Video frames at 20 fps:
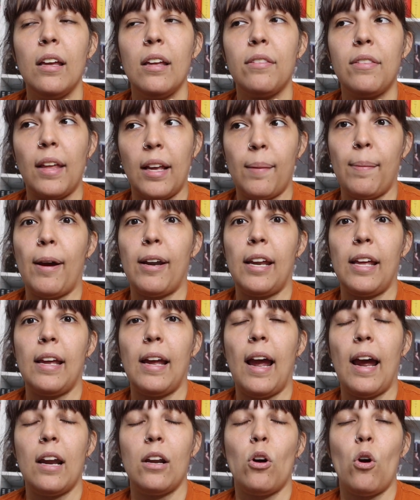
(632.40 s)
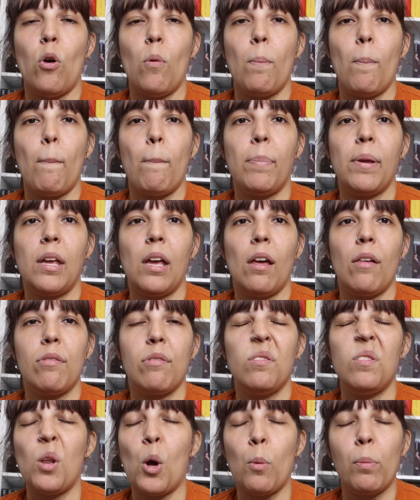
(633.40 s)
think about it at home. Because
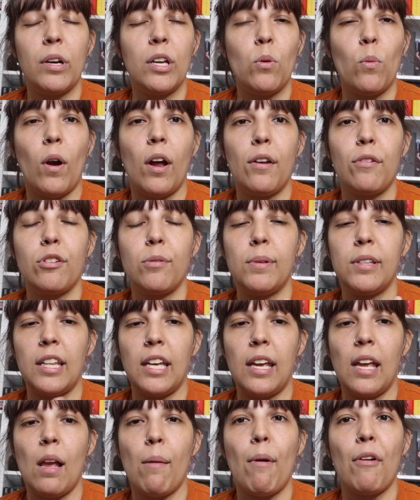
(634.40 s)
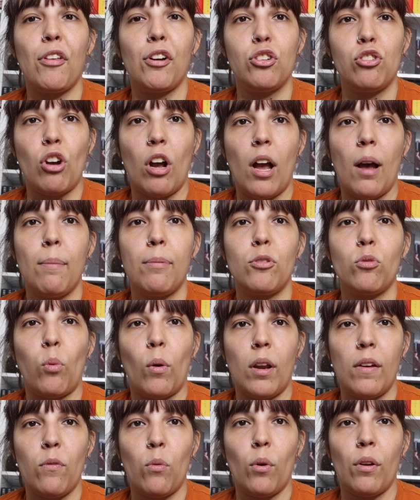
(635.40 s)
nobody wants to be thinking about their job
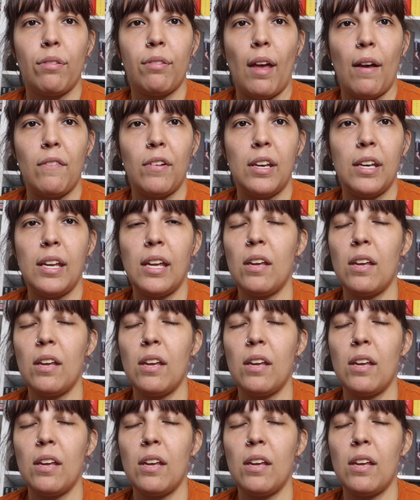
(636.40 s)
24/7.